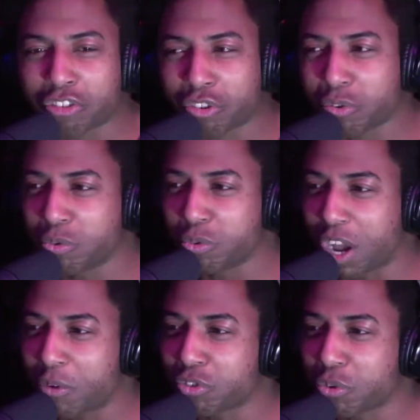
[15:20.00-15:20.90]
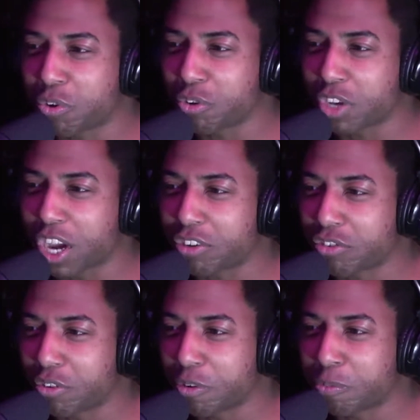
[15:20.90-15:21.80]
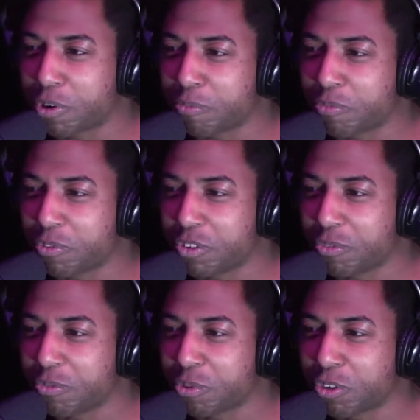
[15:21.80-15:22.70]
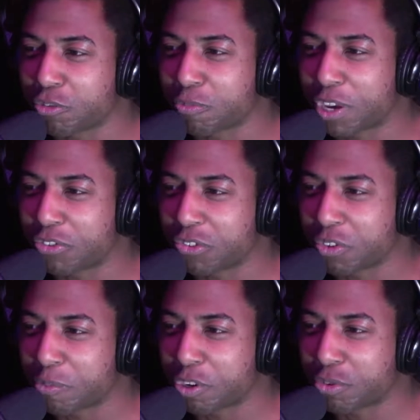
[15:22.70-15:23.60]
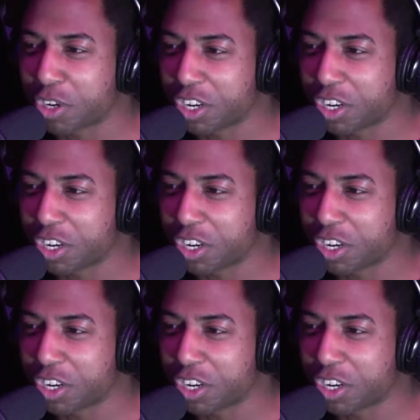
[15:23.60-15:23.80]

you. I was the one who got you to put spaces in between.